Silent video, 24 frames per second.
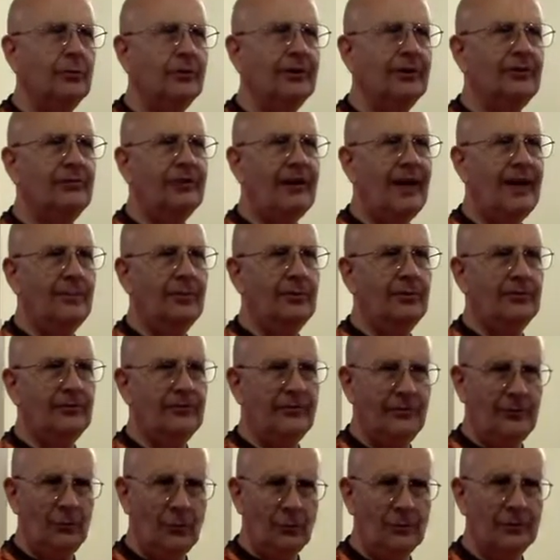examples of
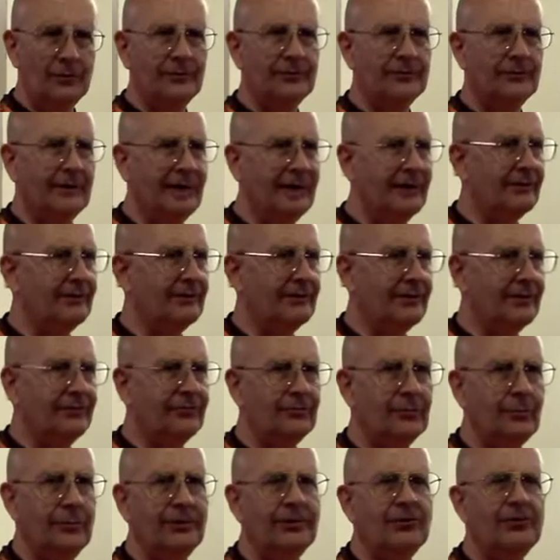the world around us,
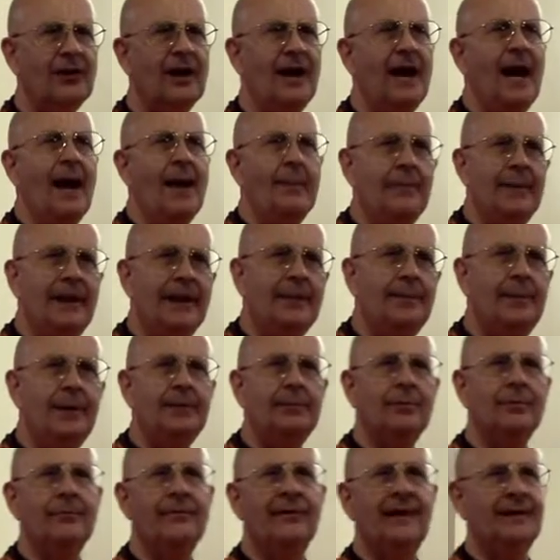which many
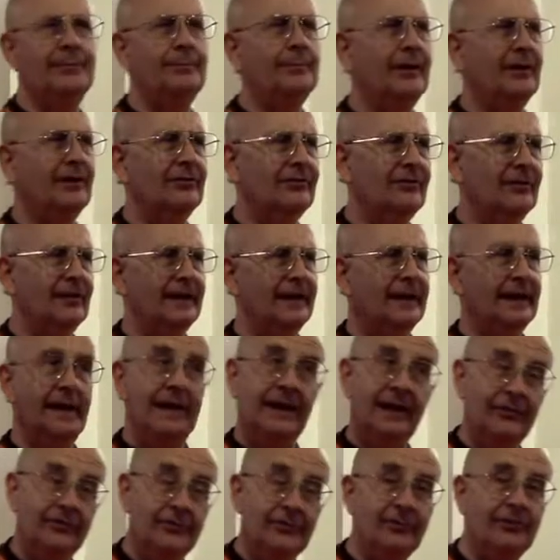people find puzzling and
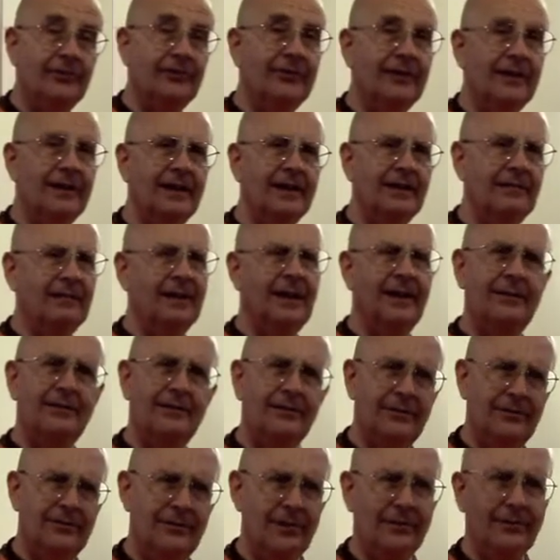interesting, and
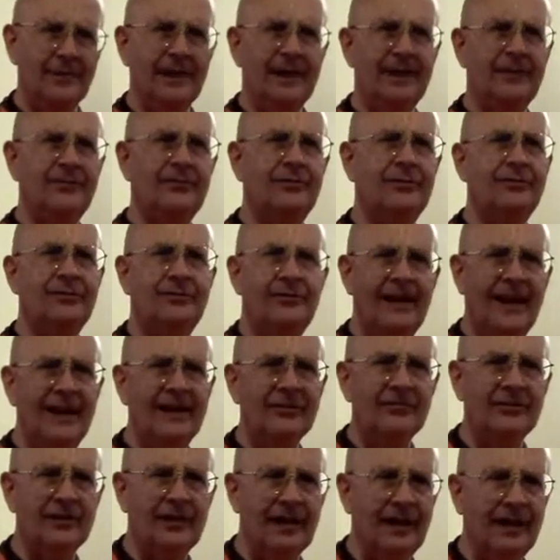in some cases
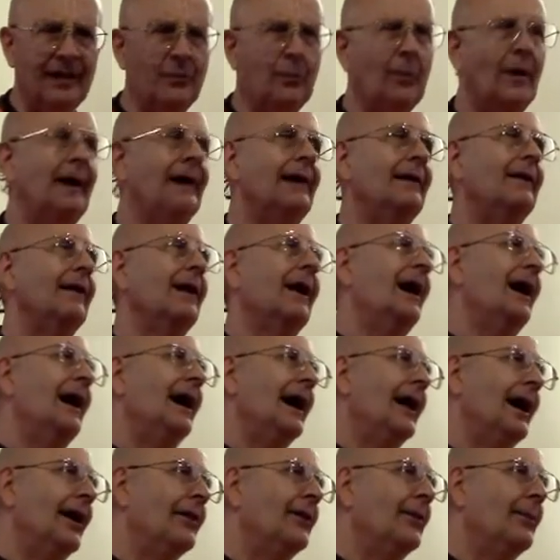fascinating, while
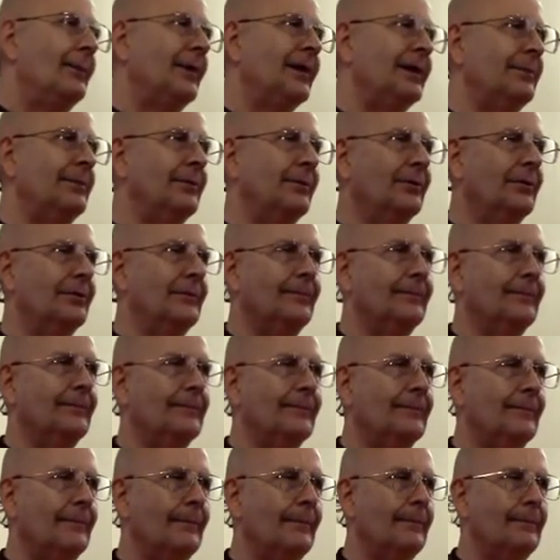other people
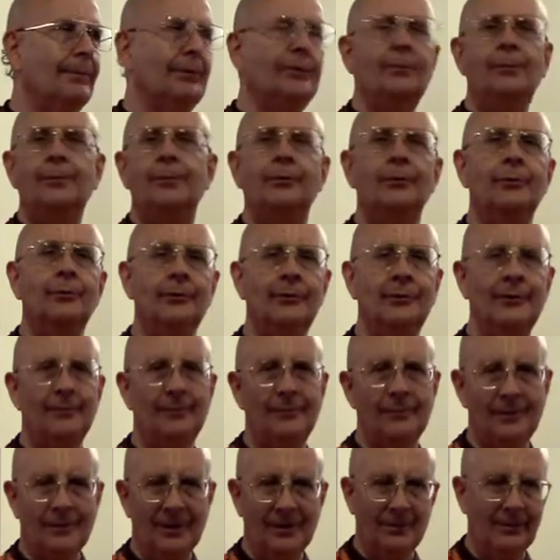poo-poo them
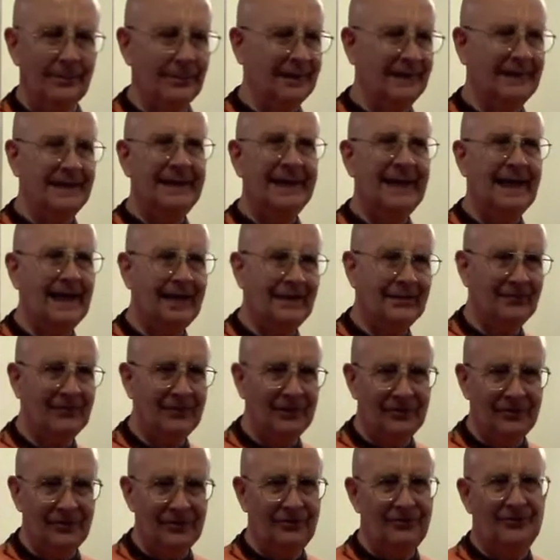completely out of
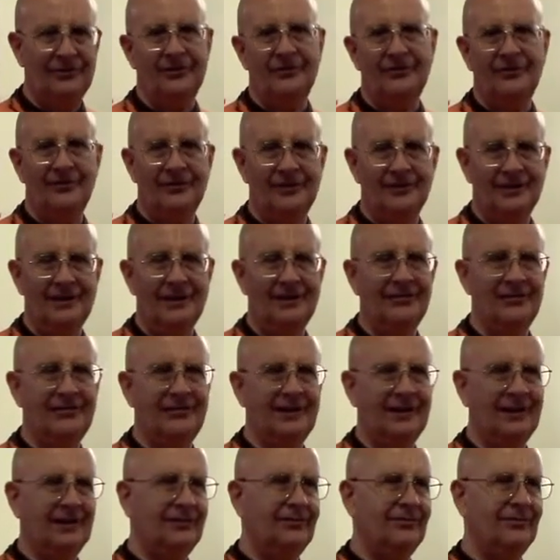existence, that these
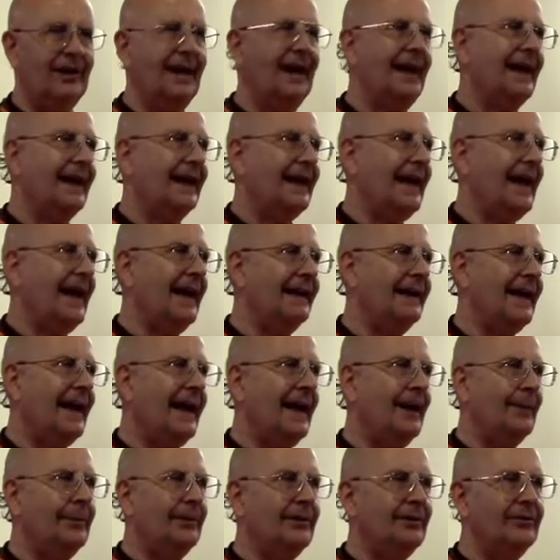things can't
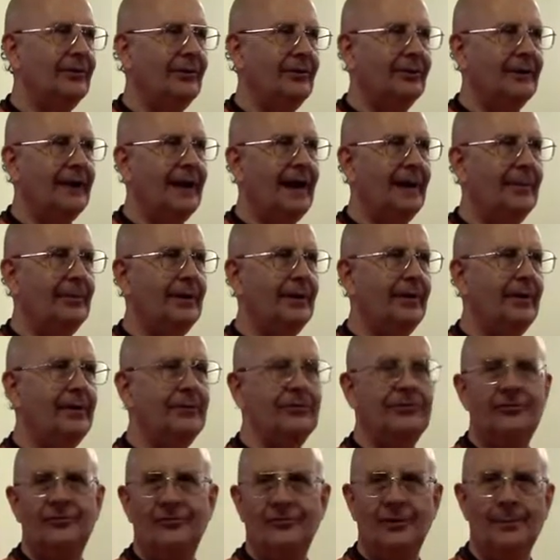happen, don't happen. They're
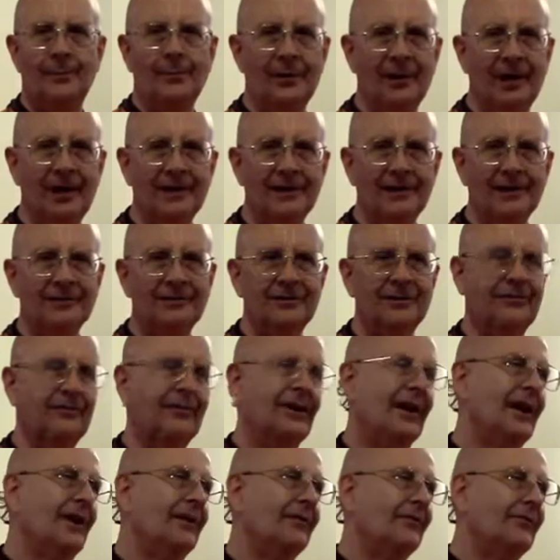just the product of
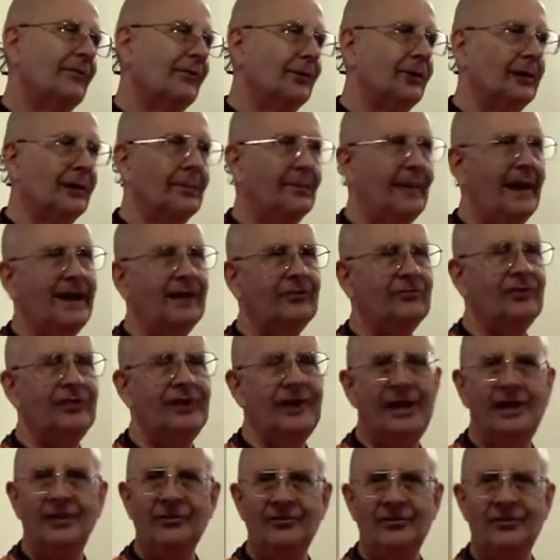fertile
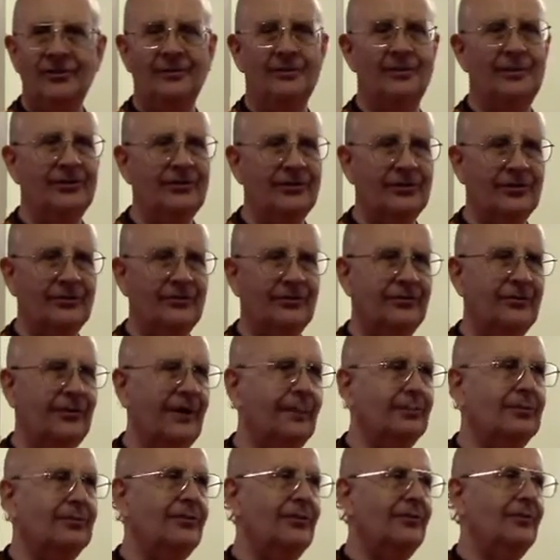imagination,
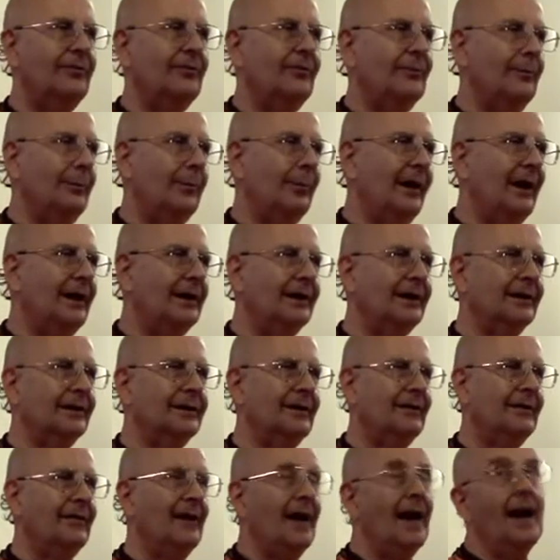misconceptions, the product
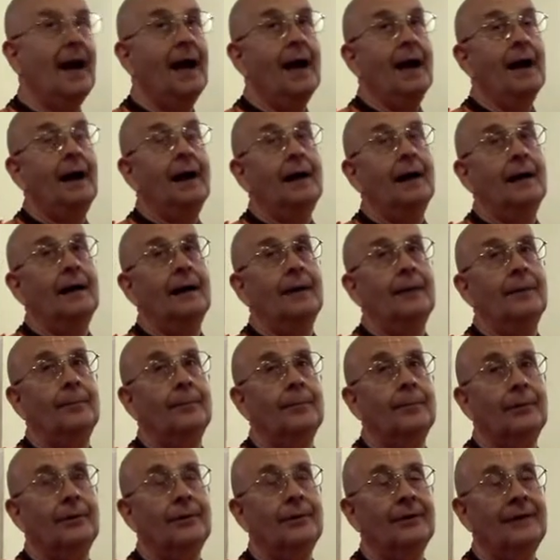of
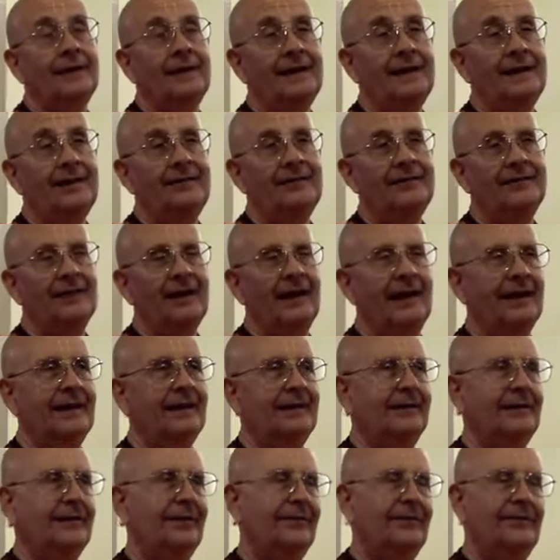
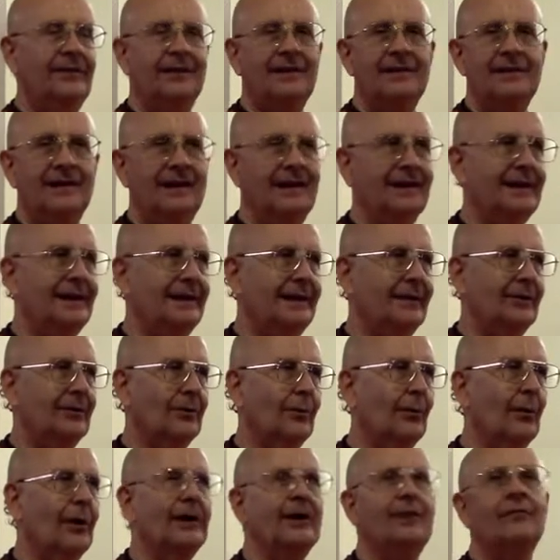pre-scientific thinking, or
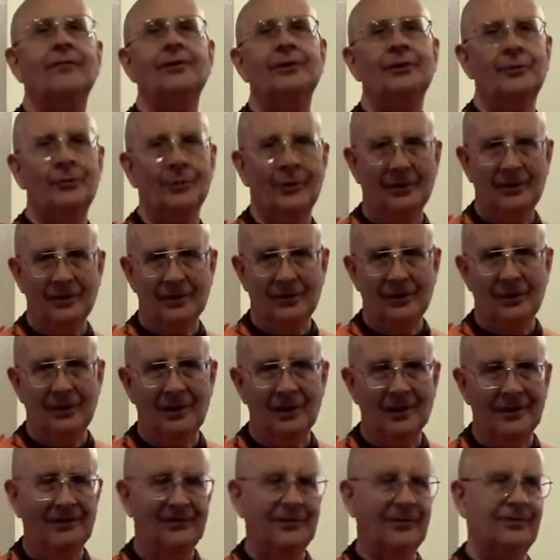whatever you want to call
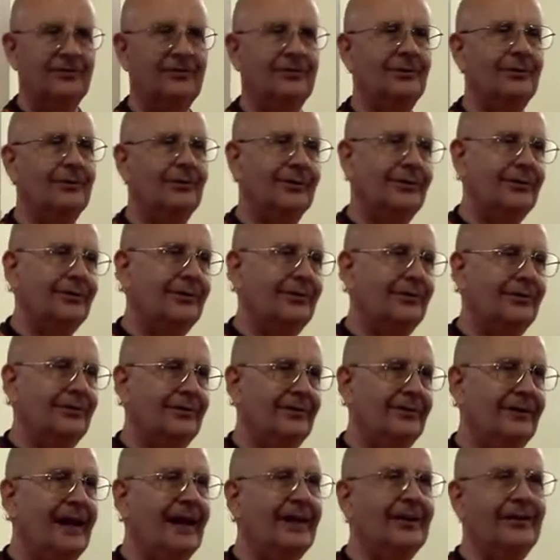it. So there's
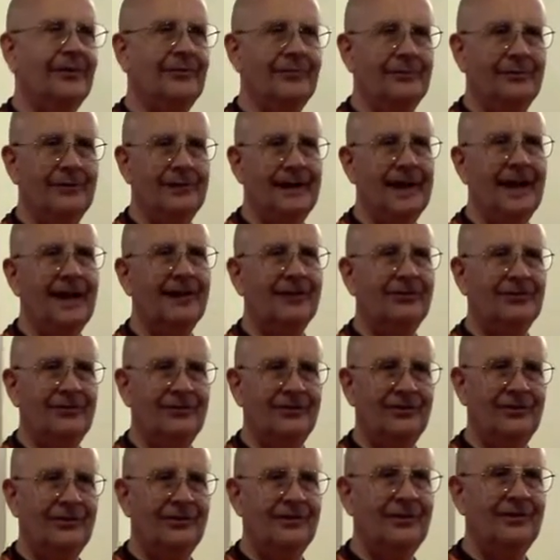that other reaction
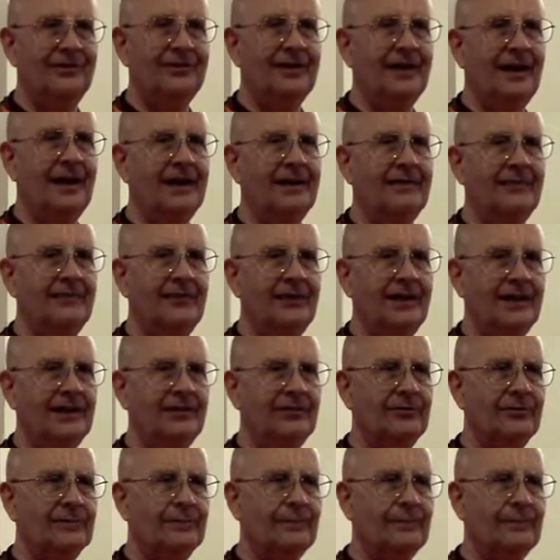to these kind of things.